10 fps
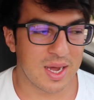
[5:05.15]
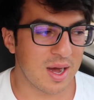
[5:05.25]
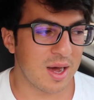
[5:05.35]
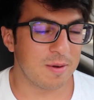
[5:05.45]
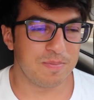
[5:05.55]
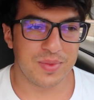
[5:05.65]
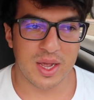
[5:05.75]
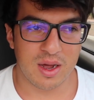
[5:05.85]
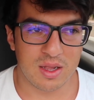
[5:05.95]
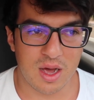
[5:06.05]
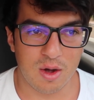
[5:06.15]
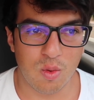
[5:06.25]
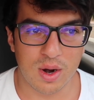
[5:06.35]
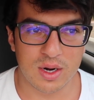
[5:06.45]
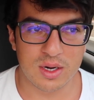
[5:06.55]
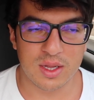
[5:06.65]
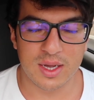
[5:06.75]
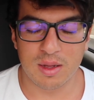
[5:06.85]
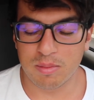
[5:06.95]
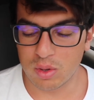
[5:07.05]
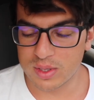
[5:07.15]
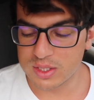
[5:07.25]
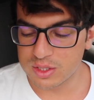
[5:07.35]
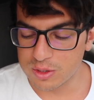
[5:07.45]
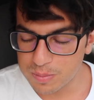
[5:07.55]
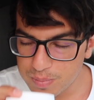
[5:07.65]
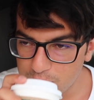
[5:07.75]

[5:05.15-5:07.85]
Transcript: They got they got a lot of worker, like employees too.